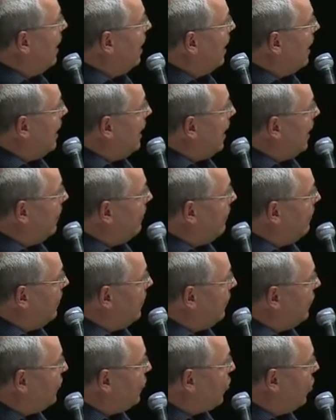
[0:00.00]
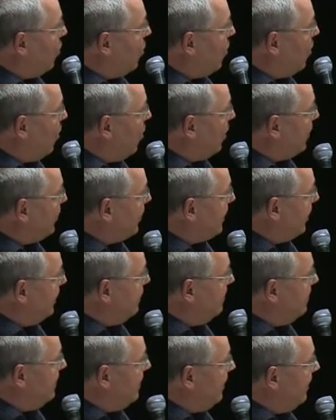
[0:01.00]
So what you
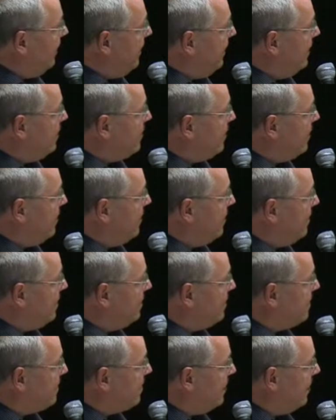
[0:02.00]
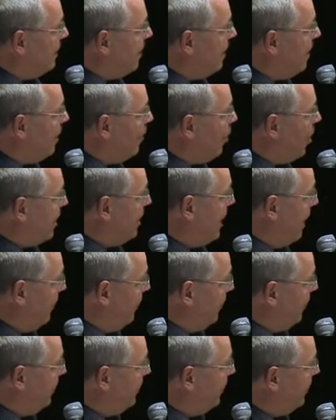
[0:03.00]
can see here is what
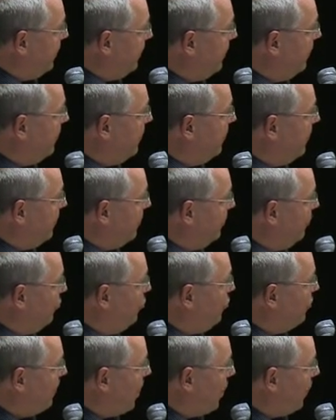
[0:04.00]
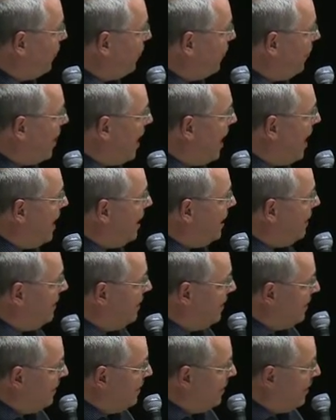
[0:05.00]
happened. This is 2009,
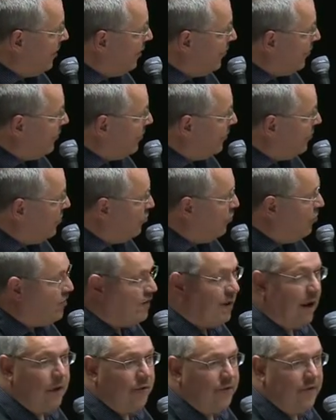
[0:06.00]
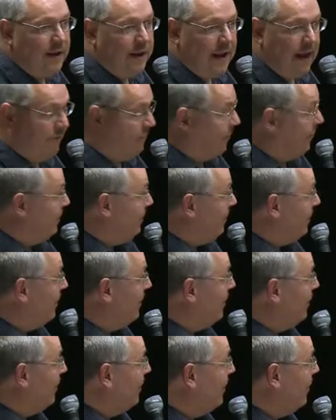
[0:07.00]
this is 2011.
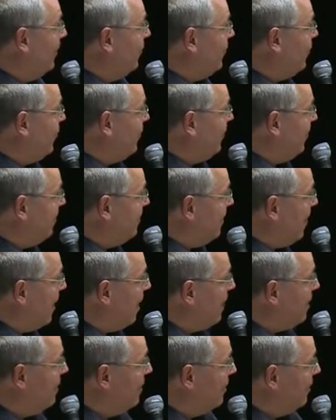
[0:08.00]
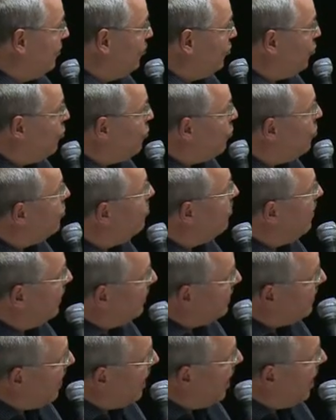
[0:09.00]
So these are
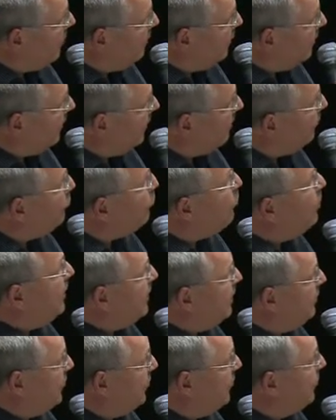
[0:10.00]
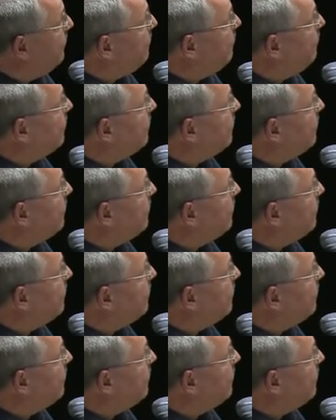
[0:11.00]
2.5, nearly 3 years.